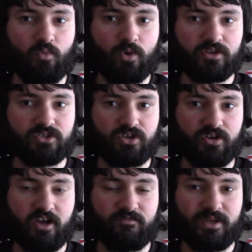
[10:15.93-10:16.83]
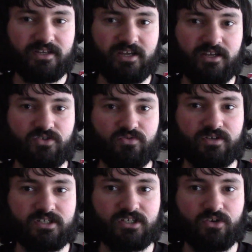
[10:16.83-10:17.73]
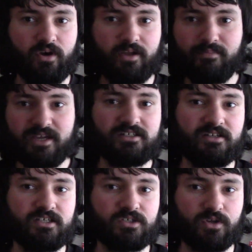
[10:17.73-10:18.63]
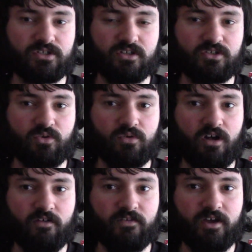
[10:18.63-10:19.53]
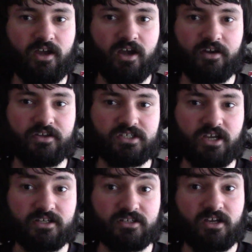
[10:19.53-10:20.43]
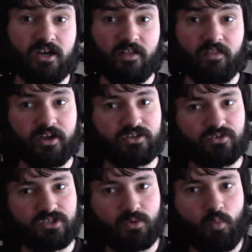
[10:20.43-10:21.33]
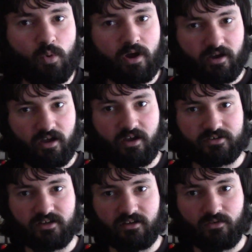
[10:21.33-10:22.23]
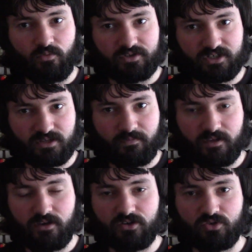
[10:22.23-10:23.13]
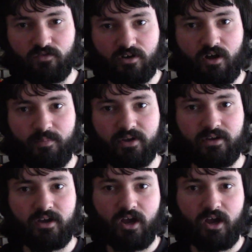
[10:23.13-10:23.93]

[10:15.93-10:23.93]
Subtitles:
which could have been dangerous, so I immediately switched the tool off and decided that I'd do some work hardening, which is something you can do with copper,